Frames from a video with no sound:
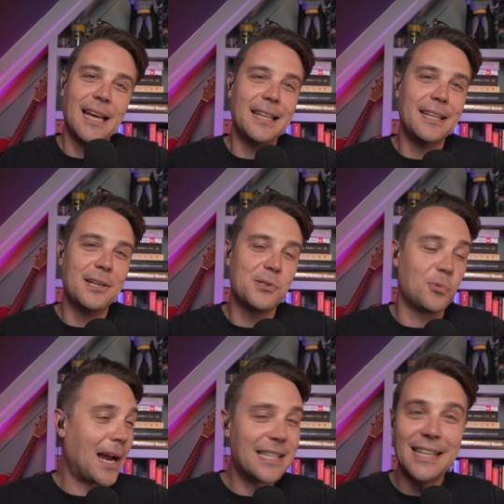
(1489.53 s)
And then there's
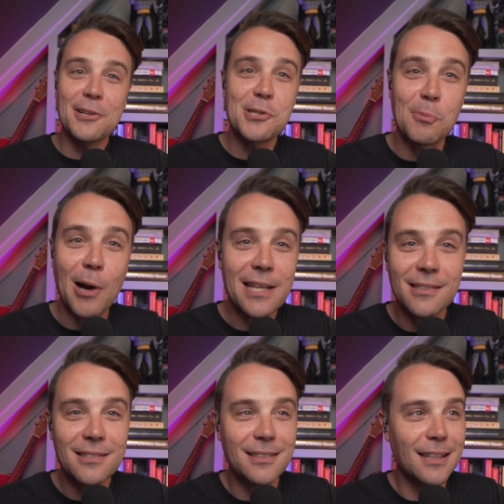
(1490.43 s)
rising energy
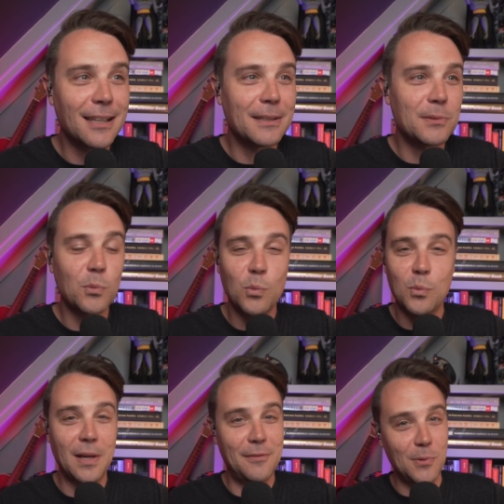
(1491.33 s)
prices. Uh,
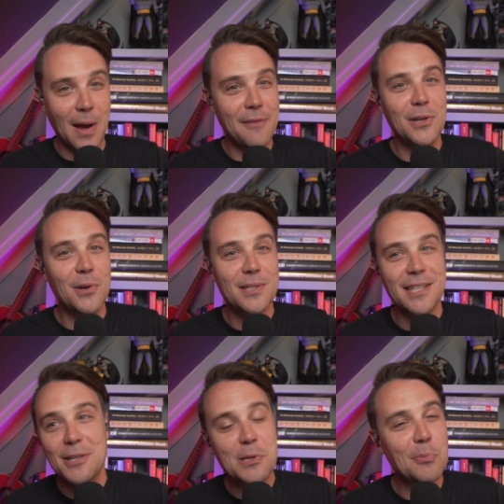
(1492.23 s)
if you haven't noticed,
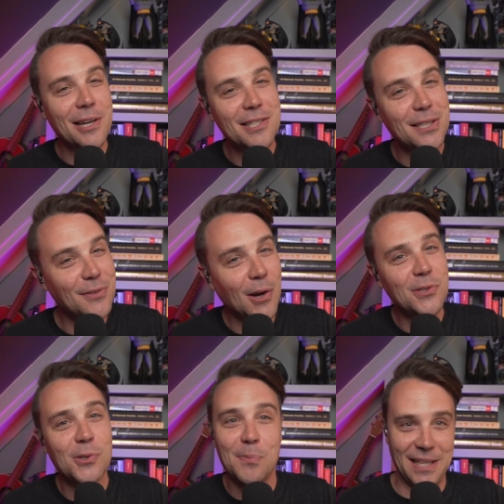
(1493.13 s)
energy prices have
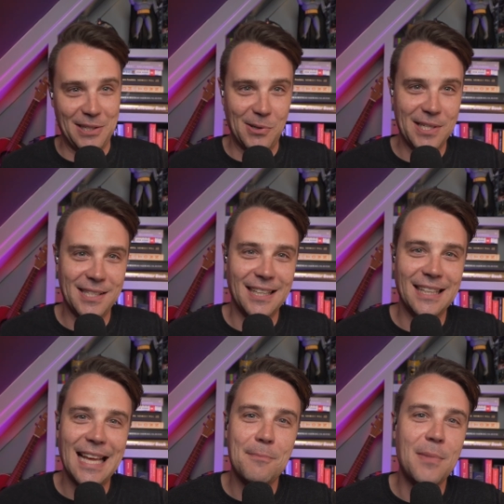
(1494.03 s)
also been increasing,
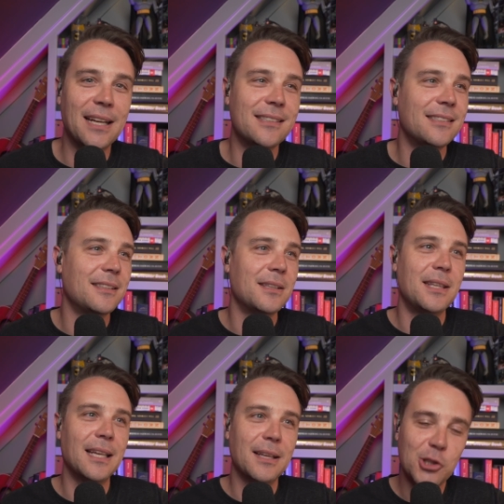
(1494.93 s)
and that makes
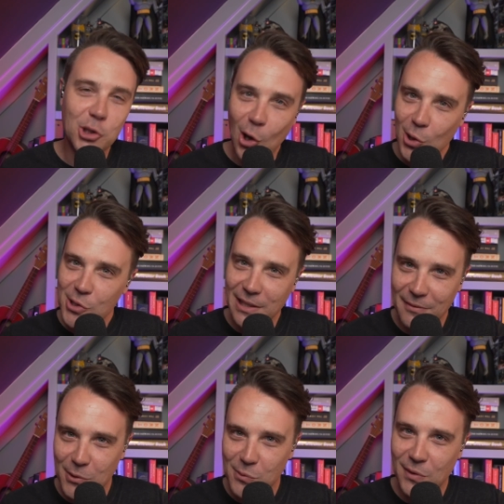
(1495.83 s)
the charging
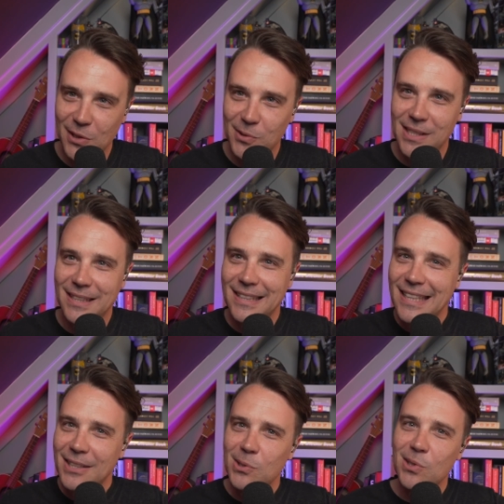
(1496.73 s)
of those vehicles a
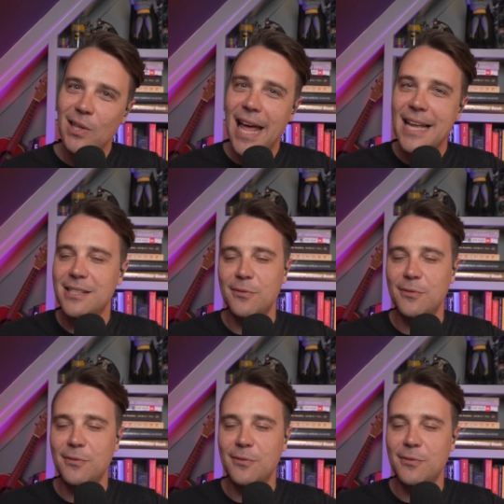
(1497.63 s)
little less.